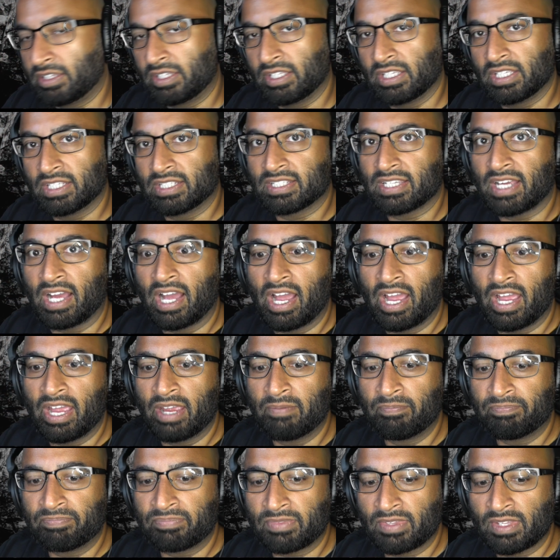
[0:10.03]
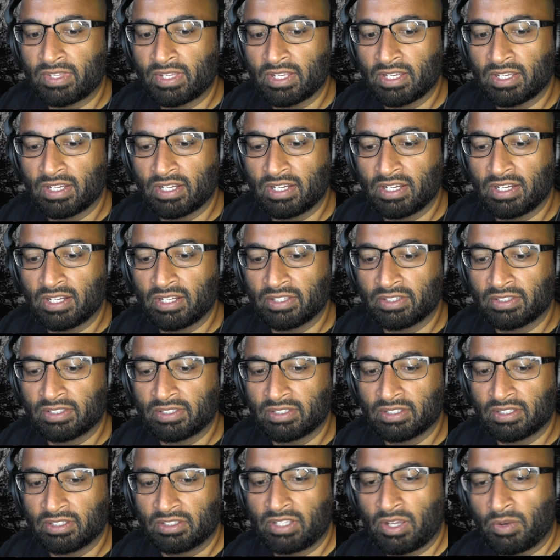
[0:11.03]
the time uh,
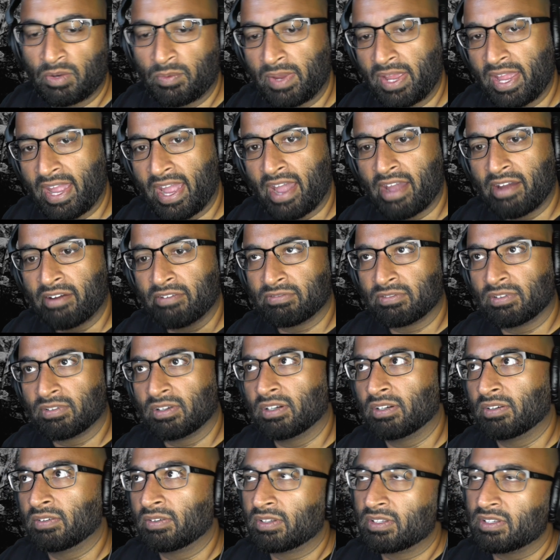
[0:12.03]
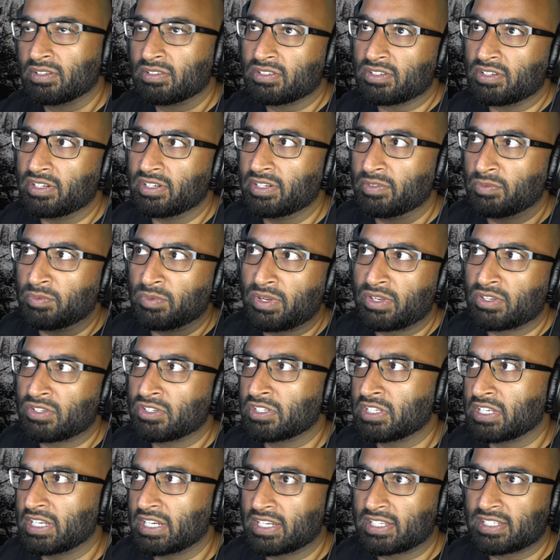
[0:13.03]
that we have. Uh, sorry, it's
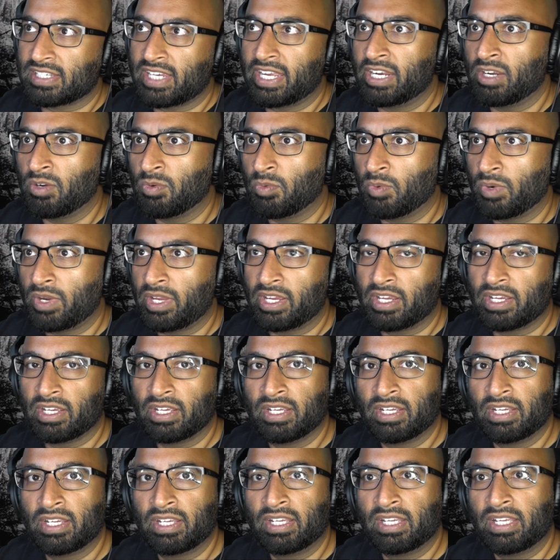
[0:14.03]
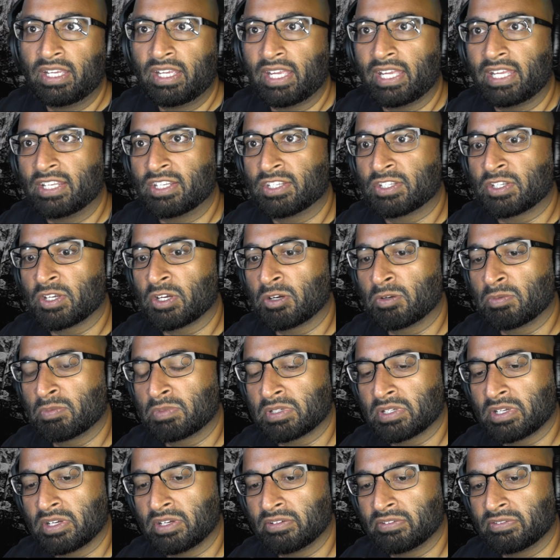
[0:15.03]
just an exciting week in
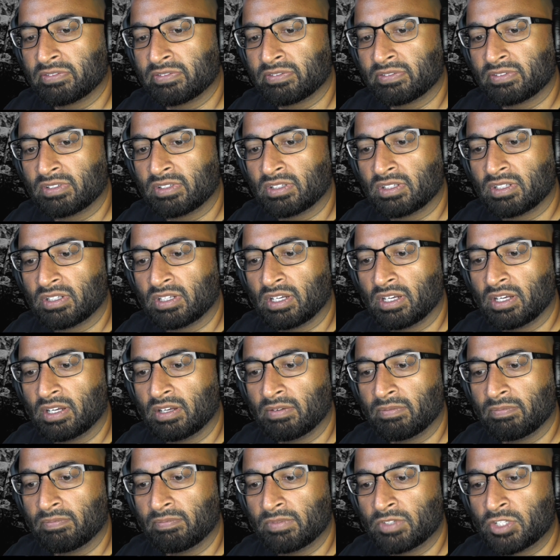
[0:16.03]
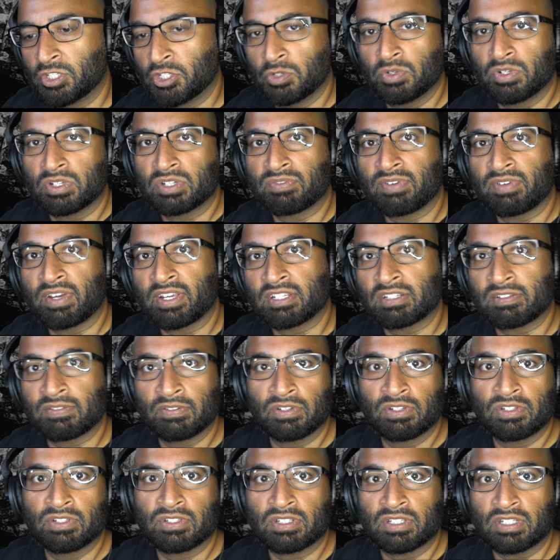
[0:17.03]
terms of uh, Jewish
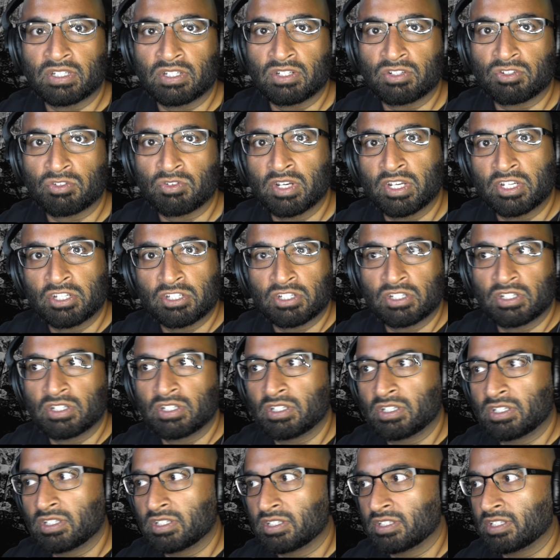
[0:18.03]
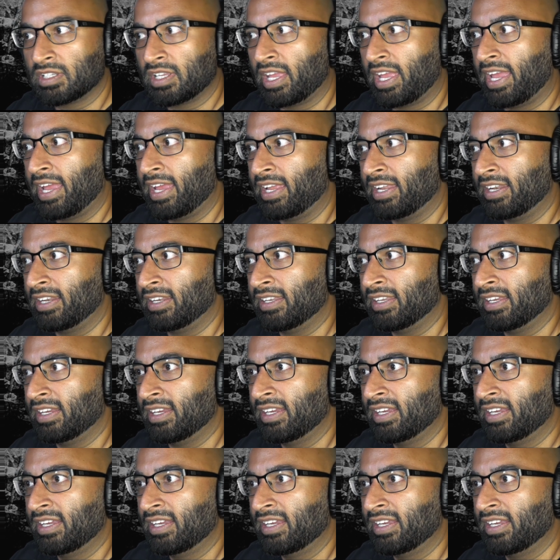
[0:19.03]
festivals and traditions and